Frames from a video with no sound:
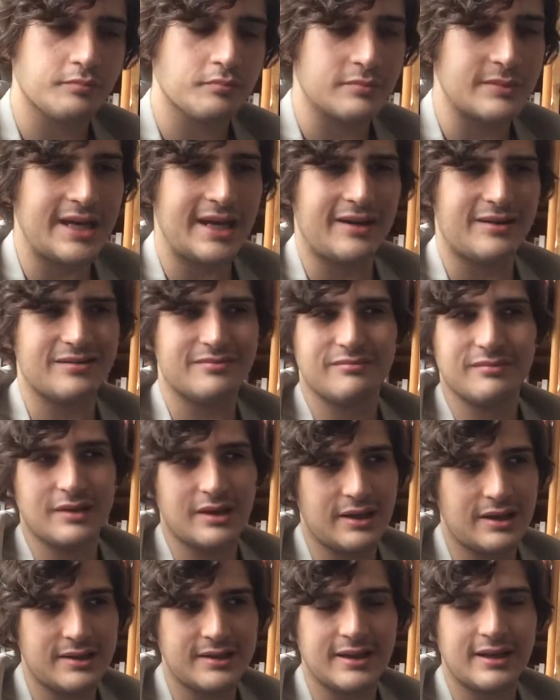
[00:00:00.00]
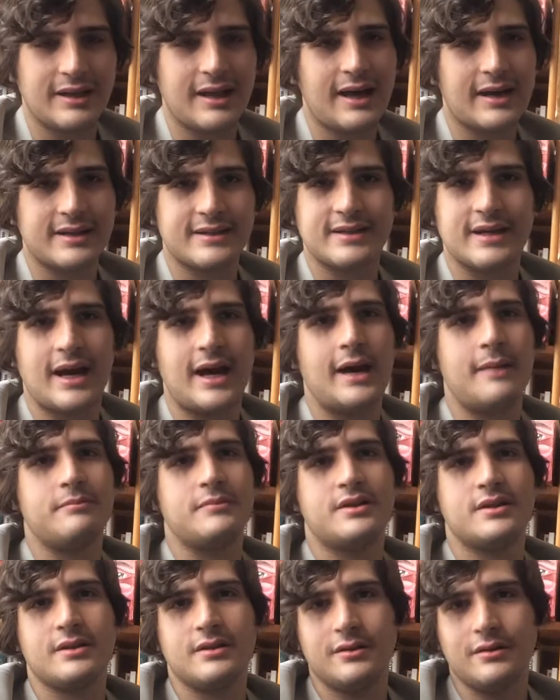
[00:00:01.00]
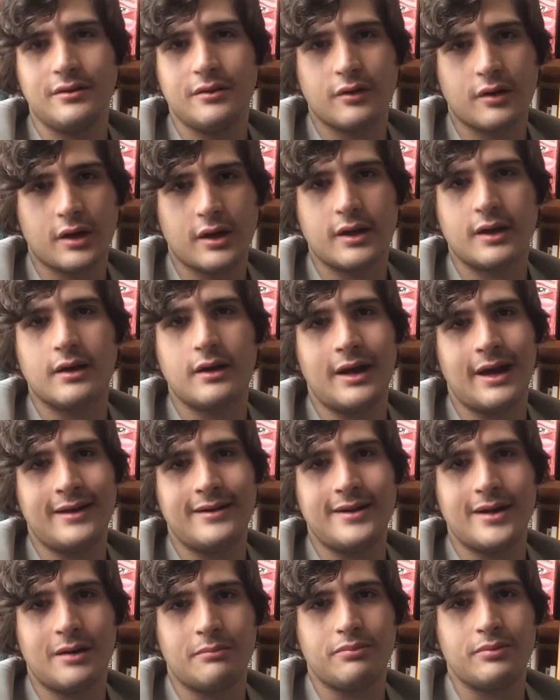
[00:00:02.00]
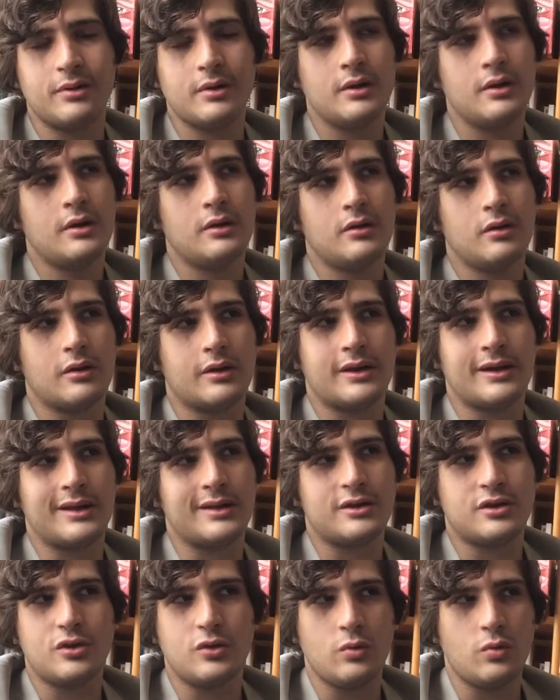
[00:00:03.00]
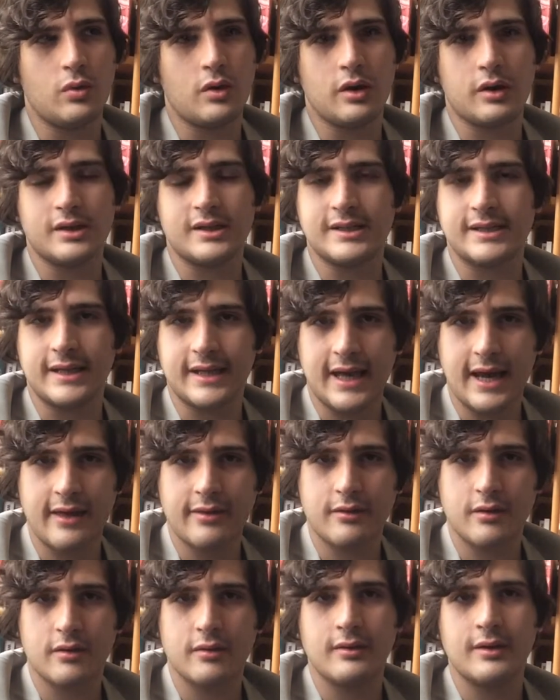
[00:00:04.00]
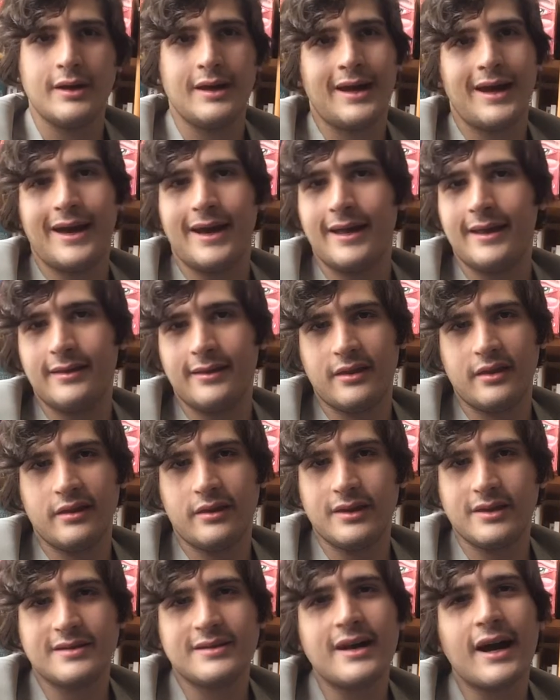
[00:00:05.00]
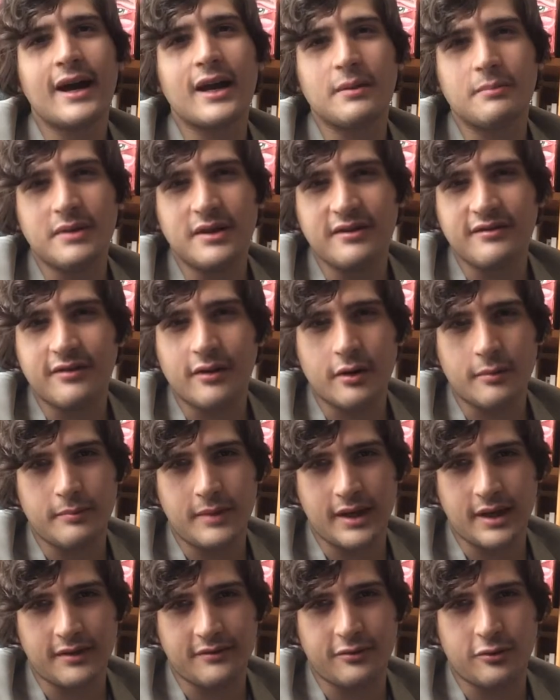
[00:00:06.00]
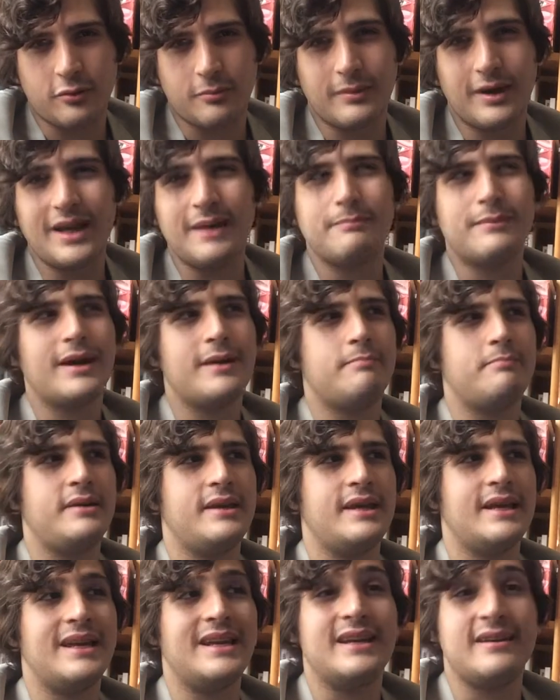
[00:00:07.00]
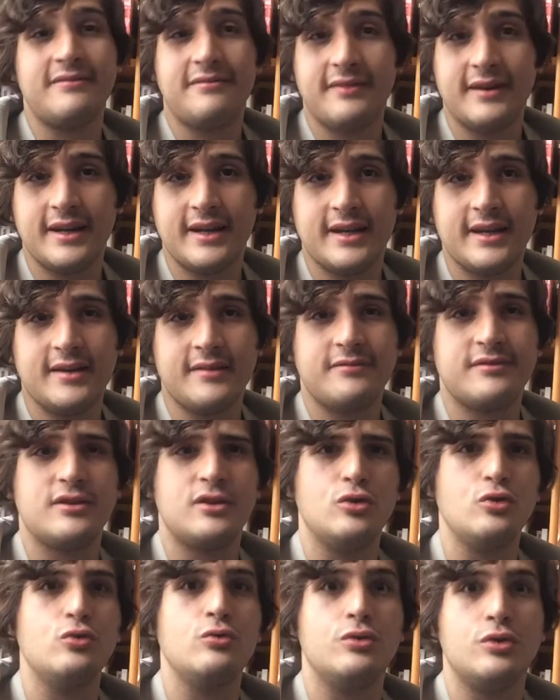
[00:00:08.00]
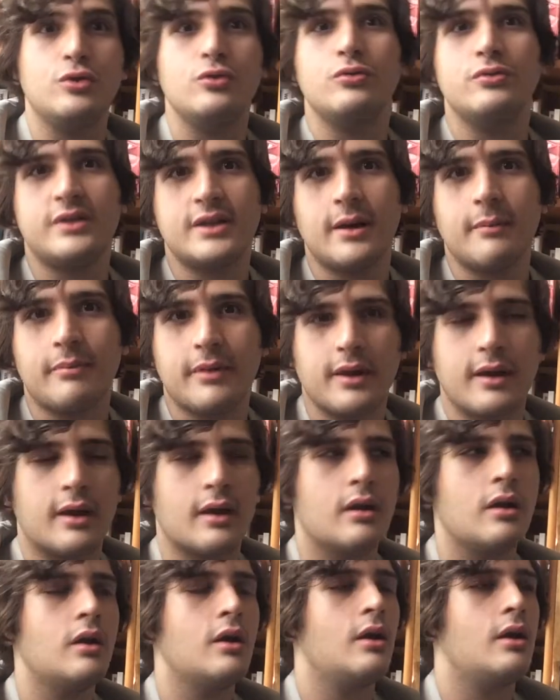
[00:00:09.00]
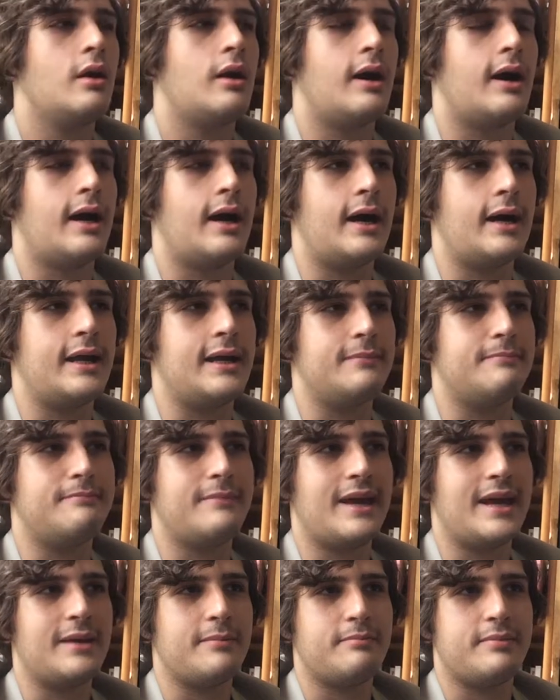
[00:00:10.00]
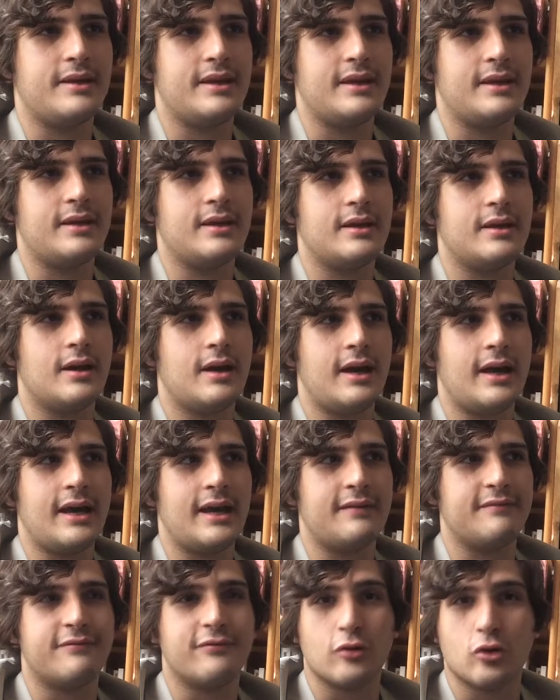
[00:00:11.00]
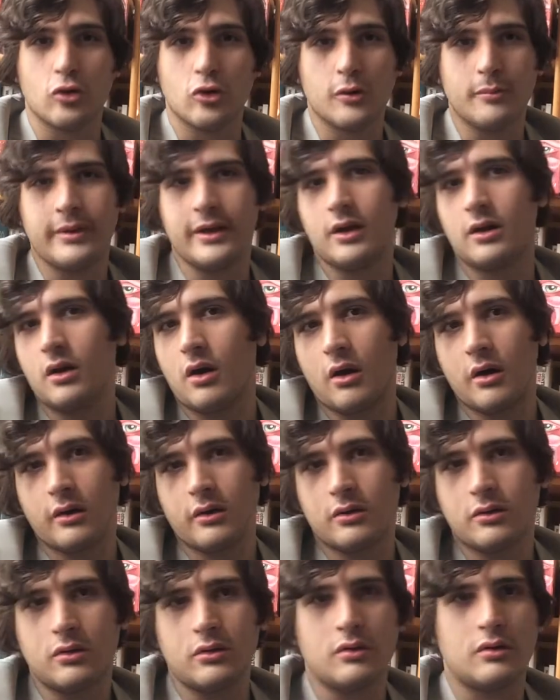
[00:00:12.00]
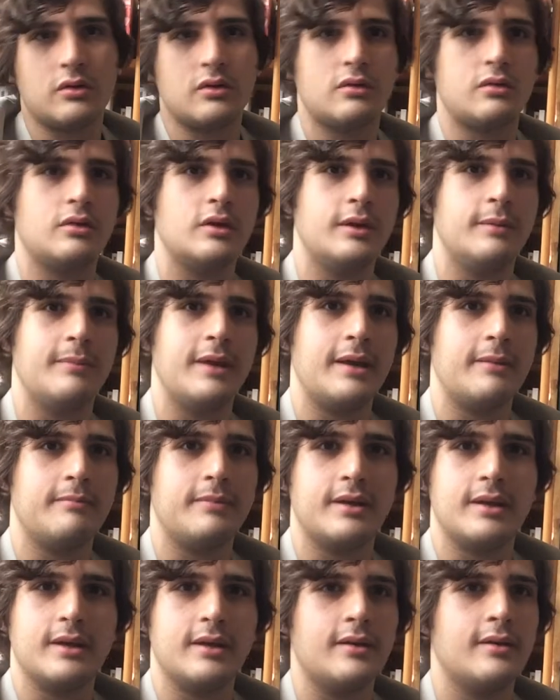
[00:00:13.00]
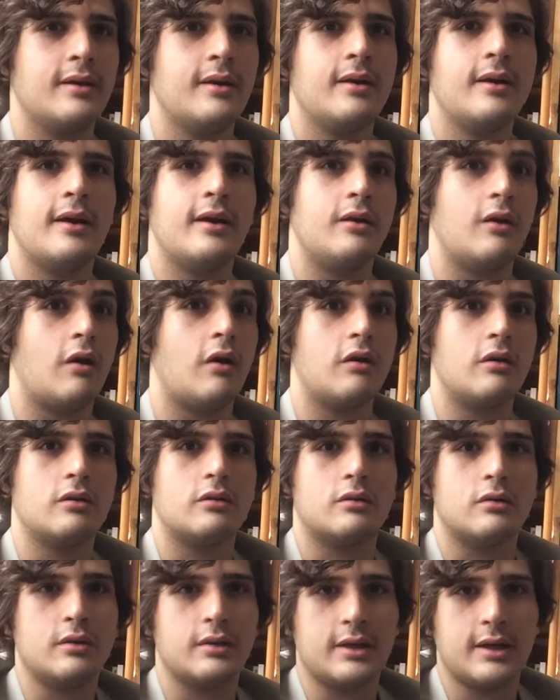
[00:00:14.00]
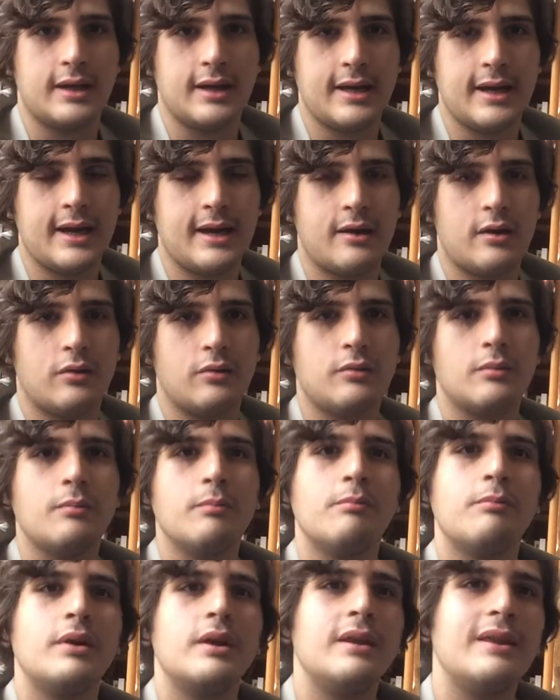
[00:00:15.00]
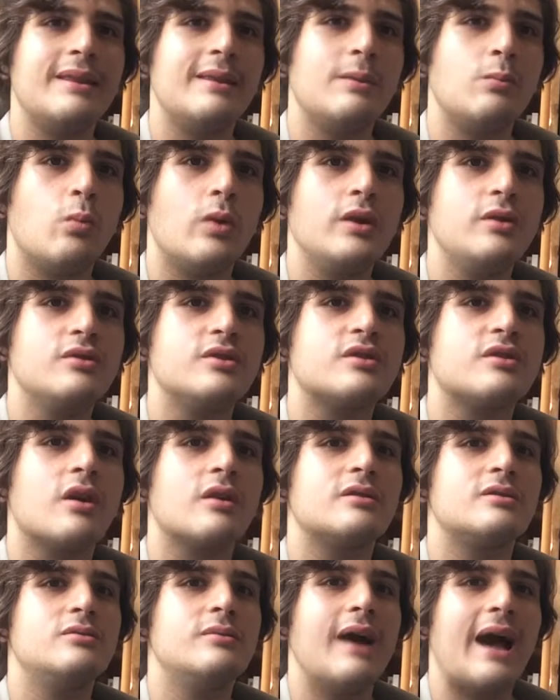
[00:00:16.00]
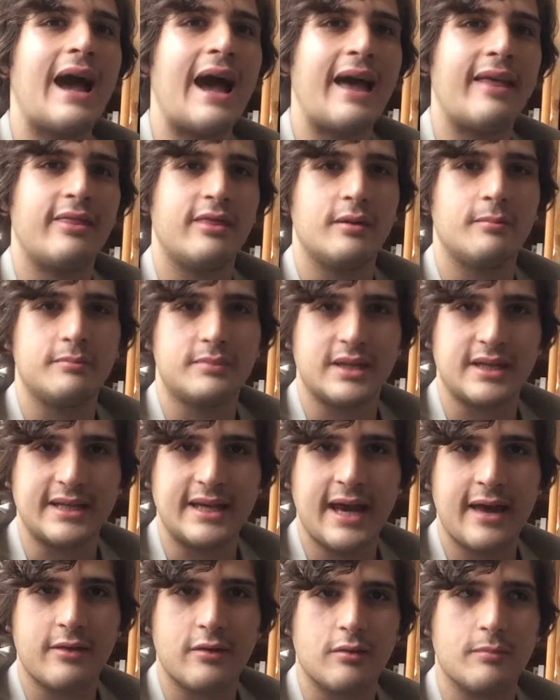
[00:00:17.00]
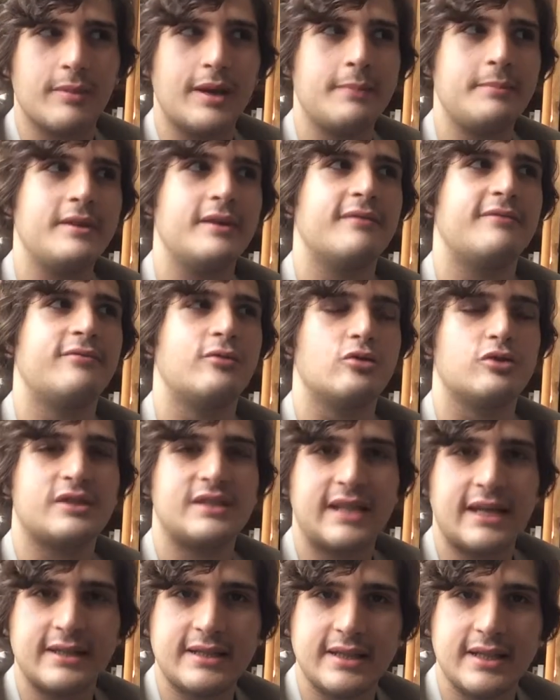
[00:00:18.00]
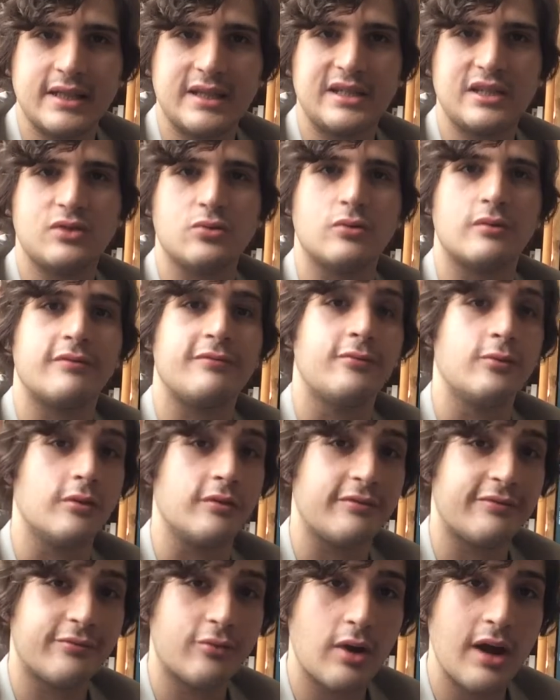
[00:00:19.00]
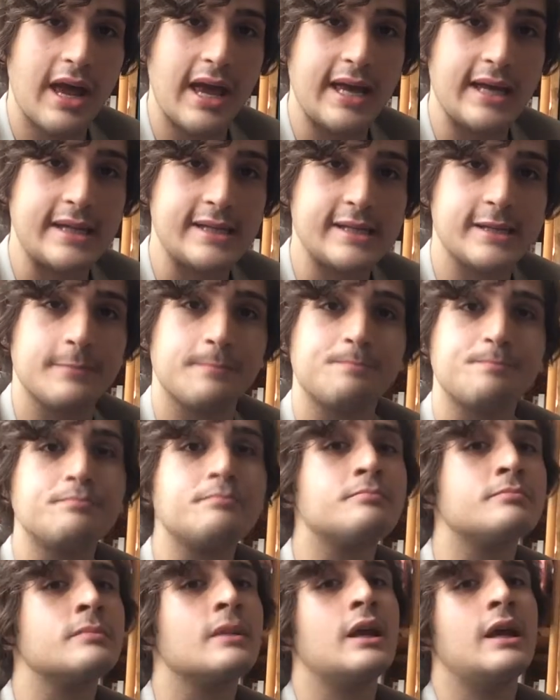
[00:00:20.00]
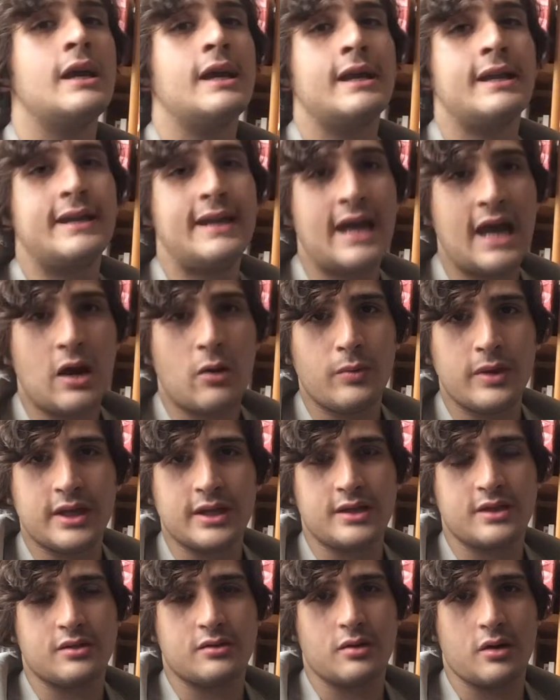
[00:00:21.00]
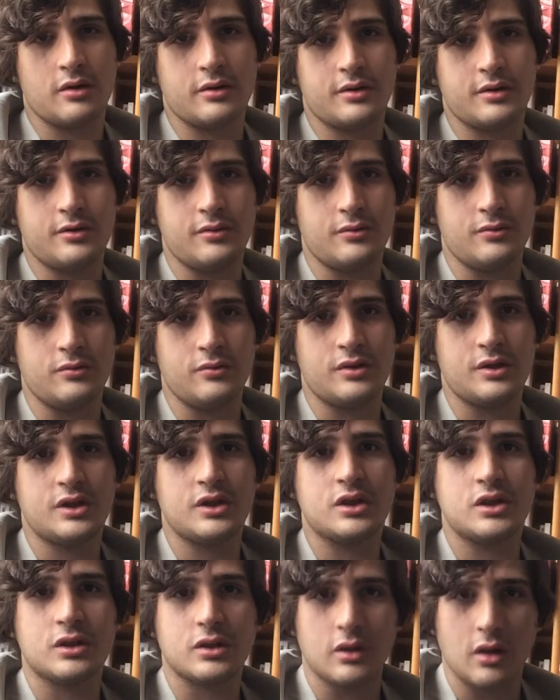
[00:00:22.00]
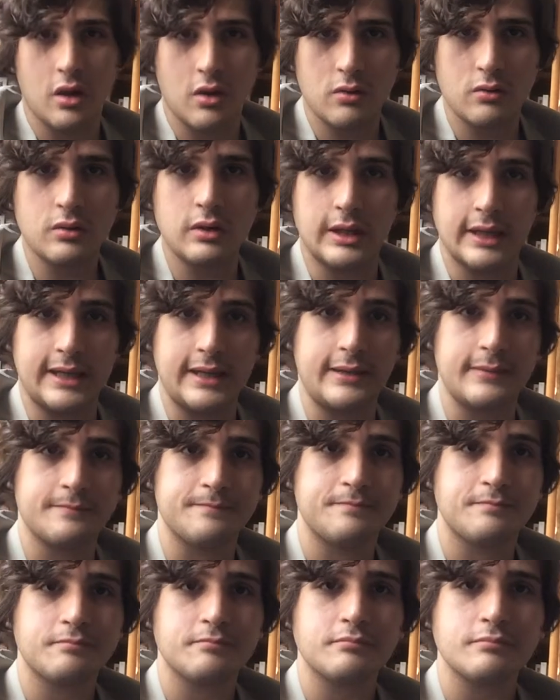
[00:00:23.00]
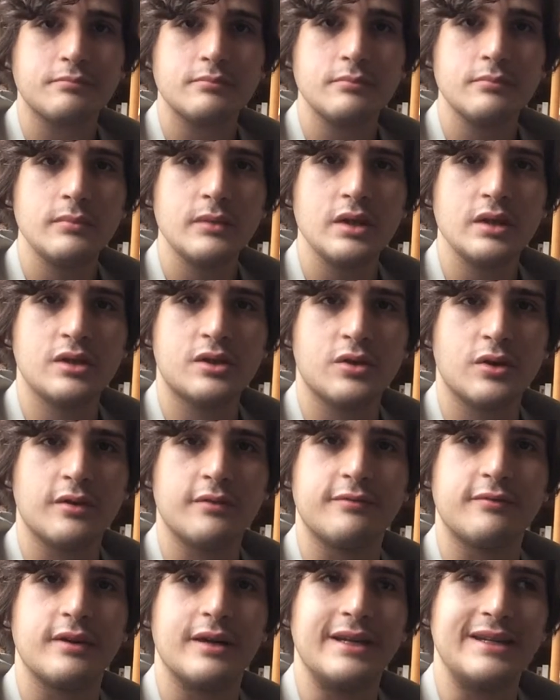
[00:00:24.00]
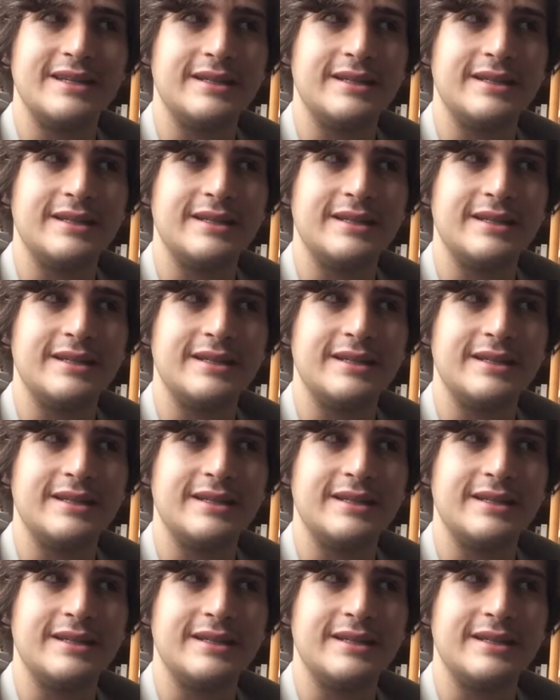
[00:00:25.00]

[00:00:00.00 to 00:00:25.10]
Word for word: Now, a lot of times you're going to end up looking at two words together and it's not going to be very meaningful. It might be an infinitive to do something. Uh, it may be a verb in an article. It may be an article and a noun. But when you start to add them together, maybe a full sentence or a full phrase, now we can start to slowly sort of